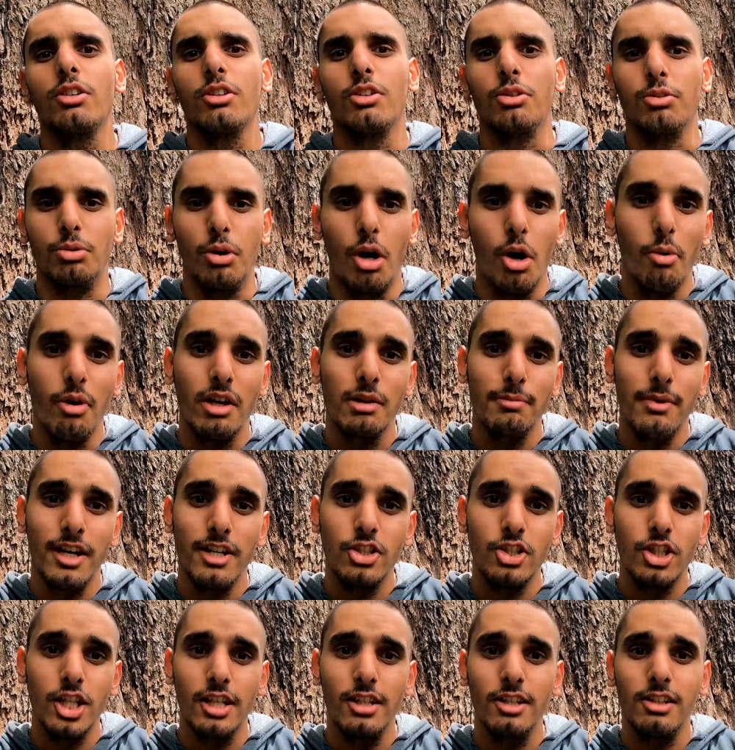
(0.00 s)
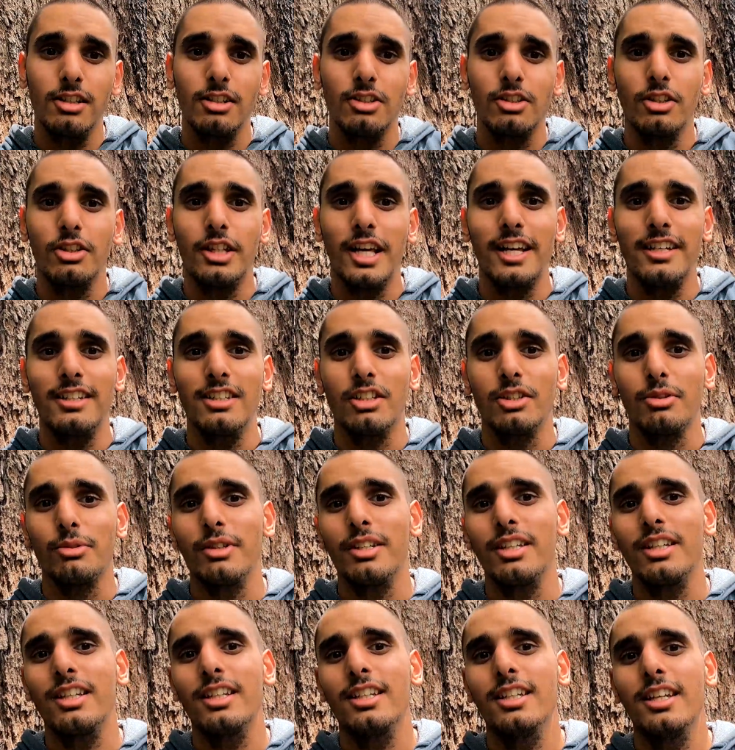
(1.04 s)
growing my channel to that
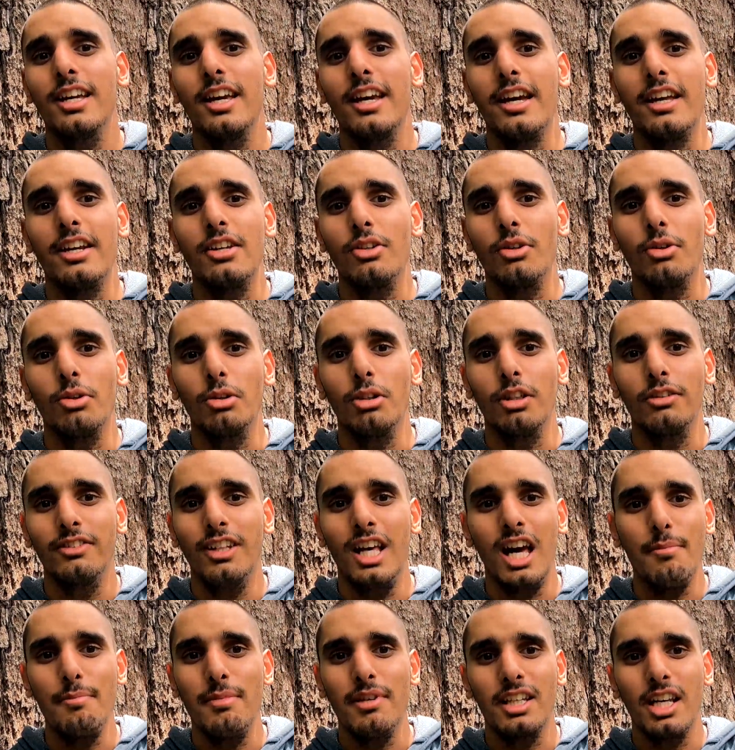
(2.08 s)
degree and all of that,